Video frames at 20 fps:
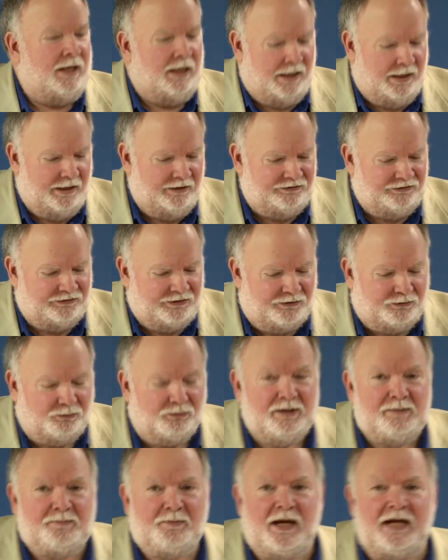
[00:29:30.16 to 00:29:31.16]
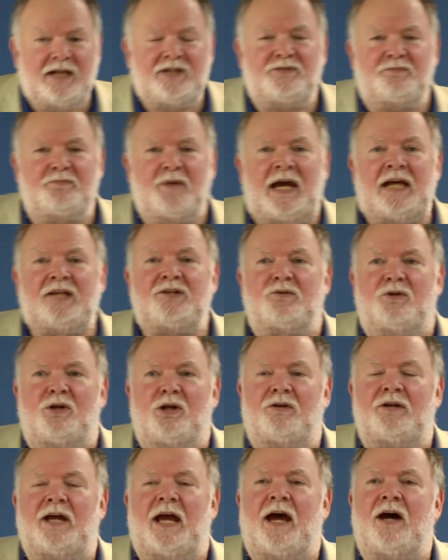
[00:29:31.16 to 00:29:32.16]
This is a three page manual
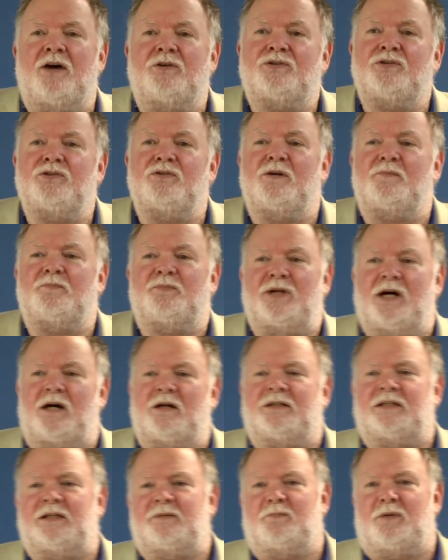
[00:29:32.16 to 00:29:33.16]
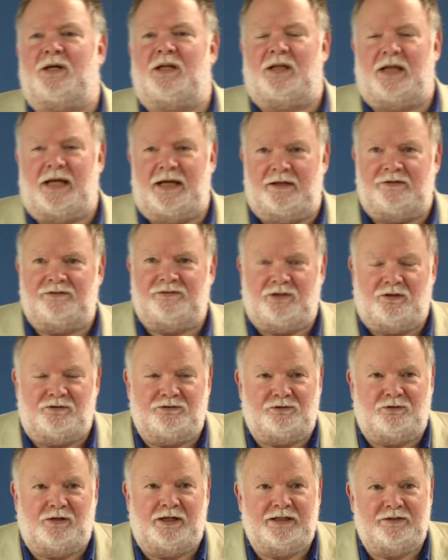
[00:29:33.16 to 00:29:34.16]
on how to abduct and molest
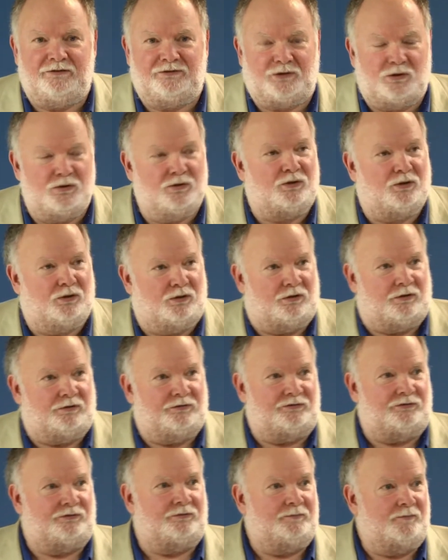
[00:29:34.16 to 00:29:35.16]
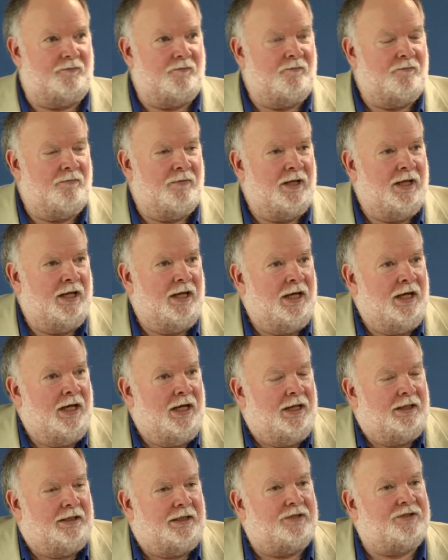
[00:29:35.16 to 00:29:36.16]
Australian schoolgirls.
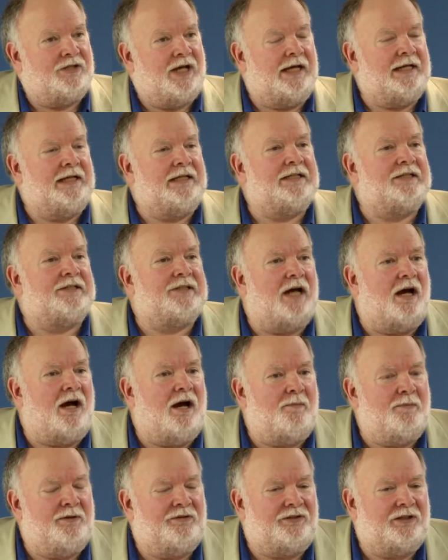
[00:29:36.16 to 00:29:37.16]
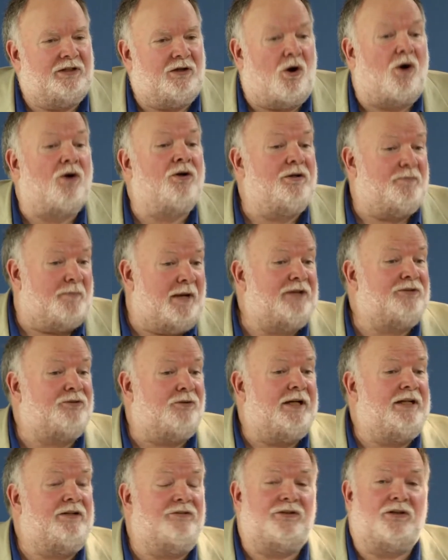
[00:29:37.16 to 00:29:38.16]
Tells you how to get a job as a gardener,
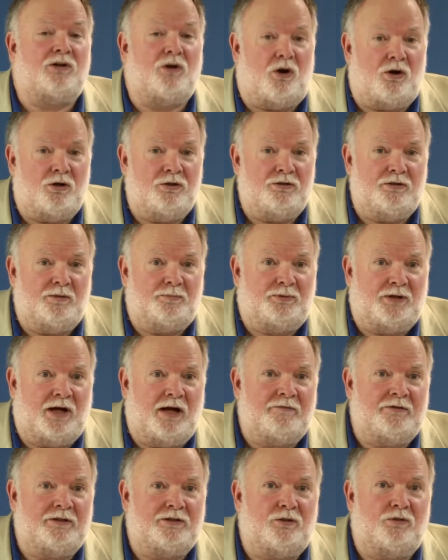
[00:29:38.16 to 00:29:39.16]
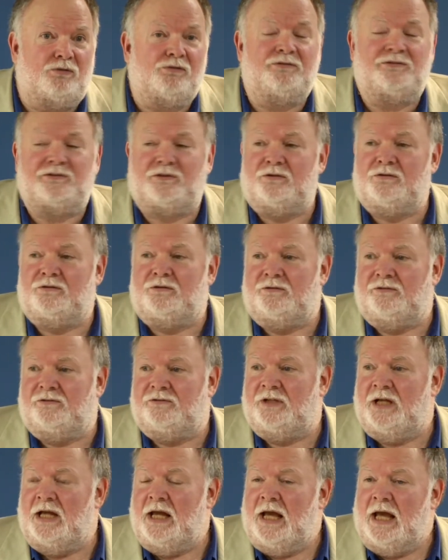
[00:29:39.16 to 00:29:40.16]
masquerade as a gardener at private girls'
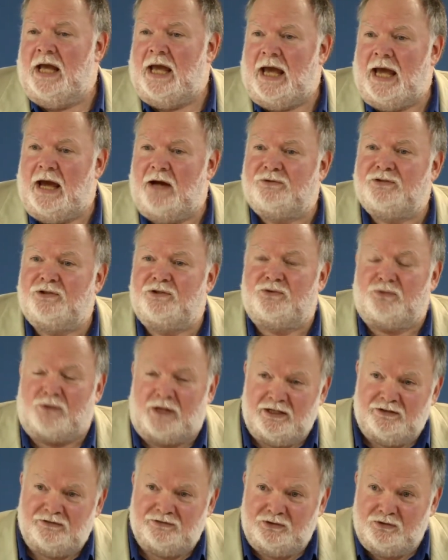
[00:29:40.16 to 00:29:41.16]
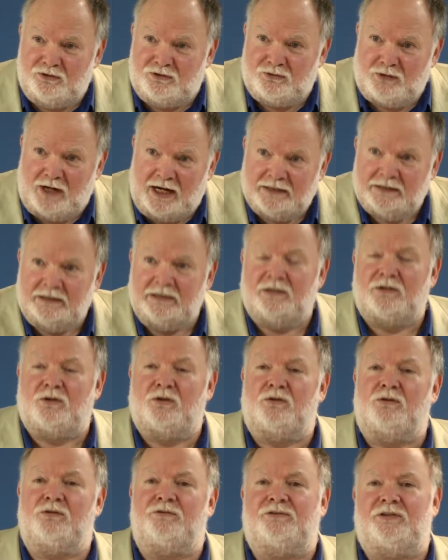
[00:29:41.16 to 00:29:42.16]
schools, how to dress to attract little
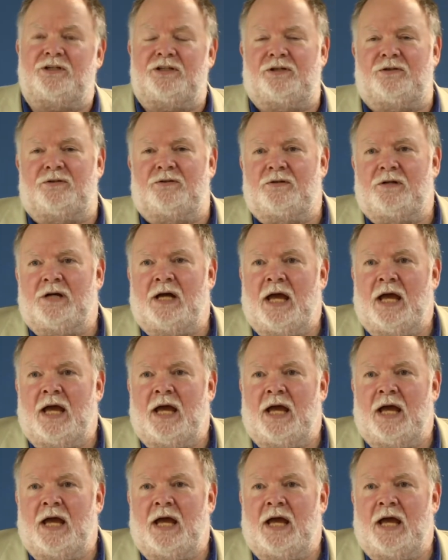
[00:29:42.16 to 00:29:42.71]
girls to you,